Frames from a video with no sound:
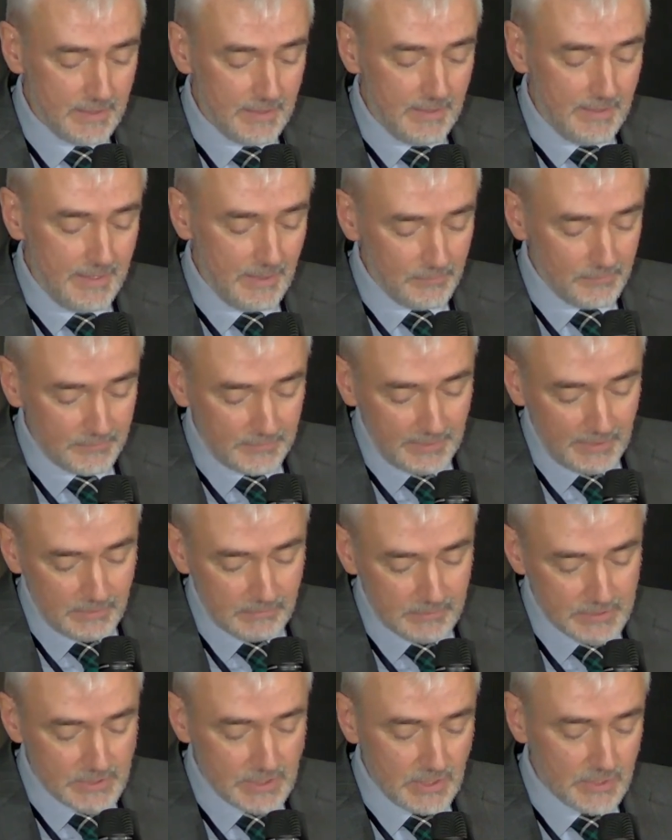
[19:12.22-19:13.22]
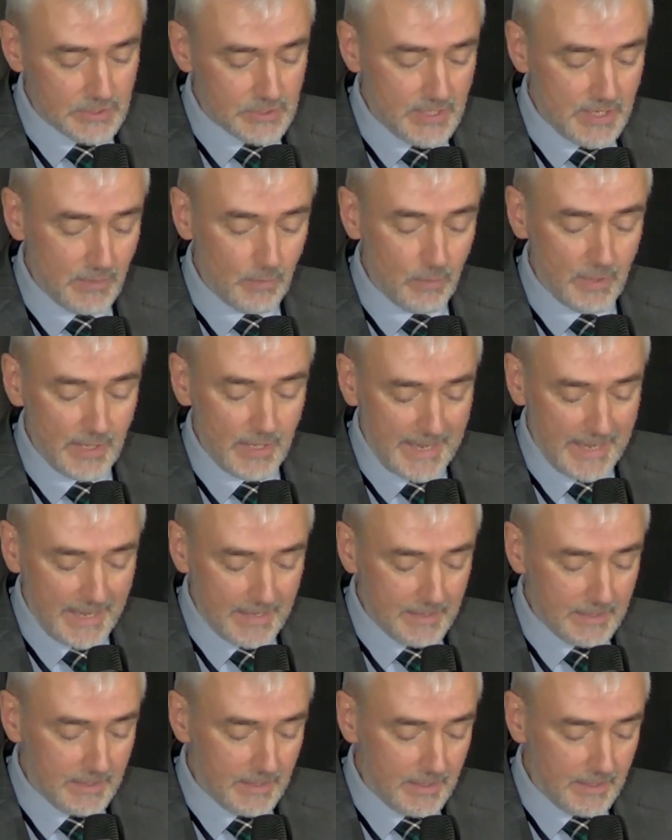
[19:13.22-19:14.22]
Health Data Research Network
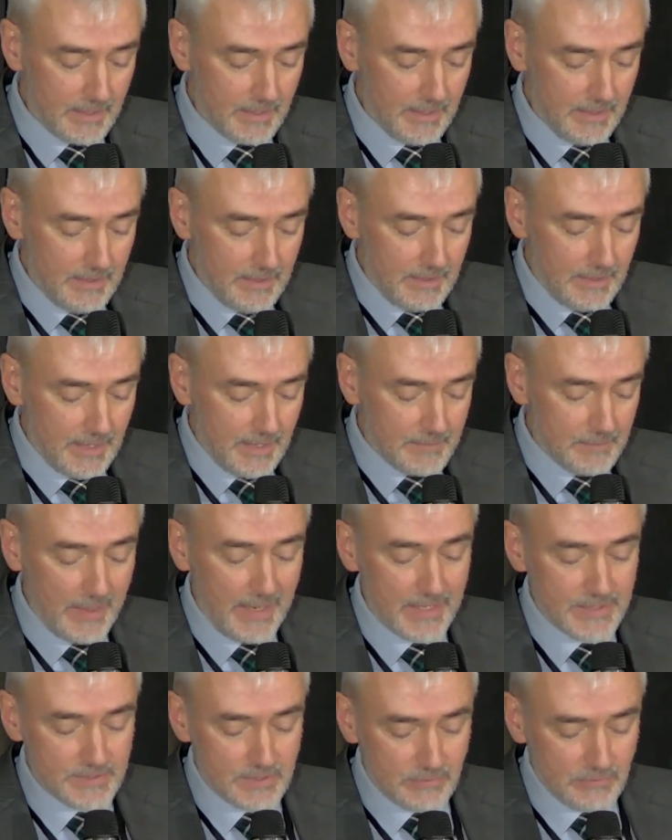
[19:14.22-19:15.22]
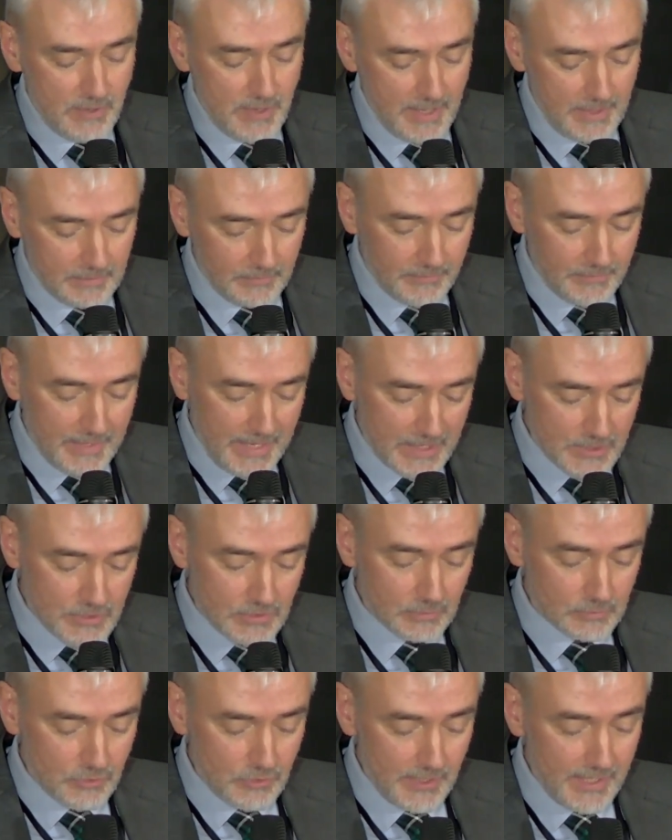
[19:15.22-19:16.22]
Canada, and Passerelle, the
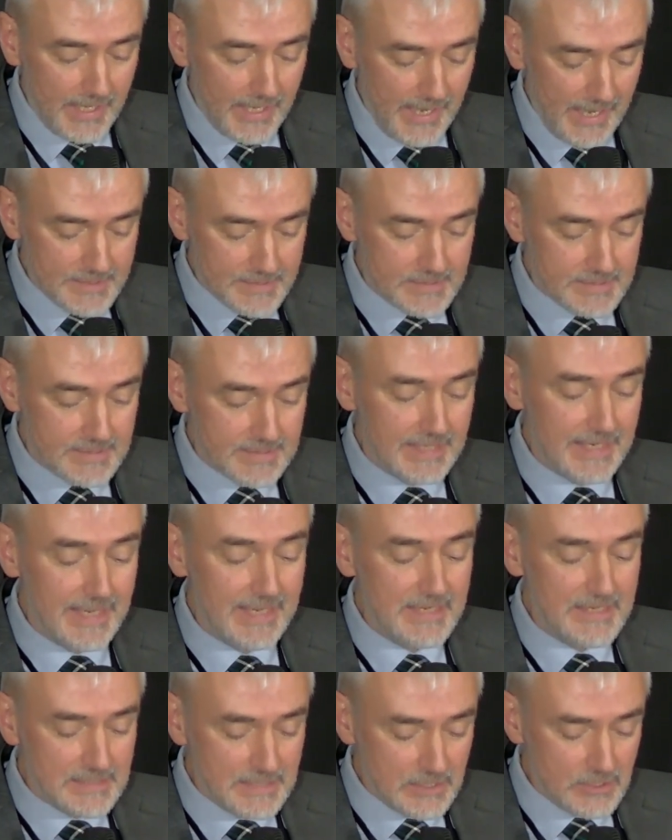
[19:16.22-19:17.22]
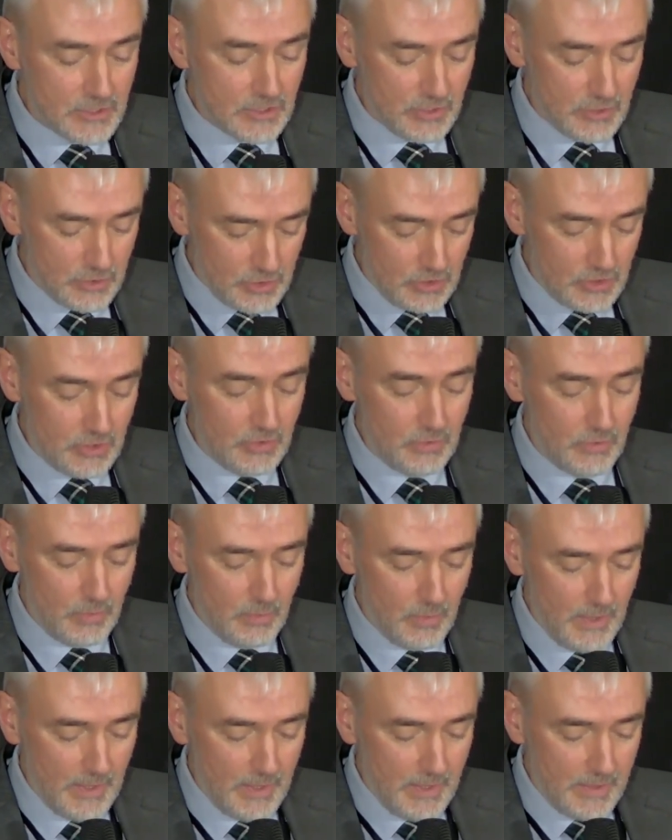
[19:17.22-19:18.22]
national training entity, in addition
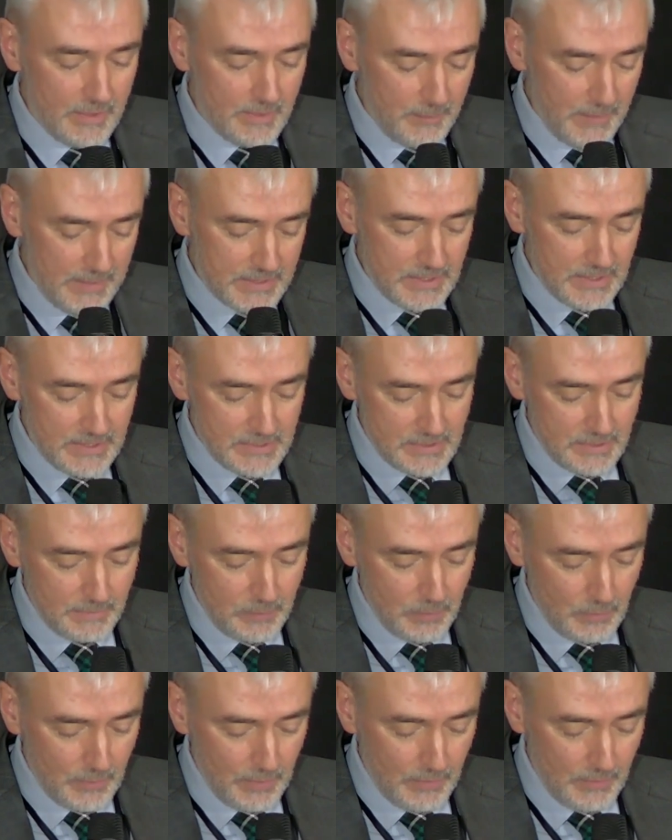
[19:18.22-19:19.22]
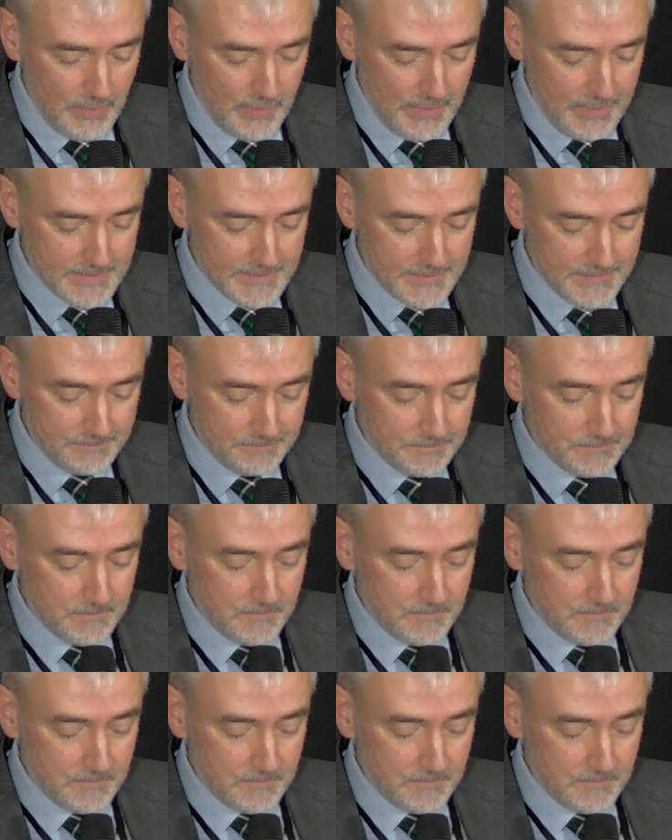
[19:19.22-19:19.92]
to the BC Support Units.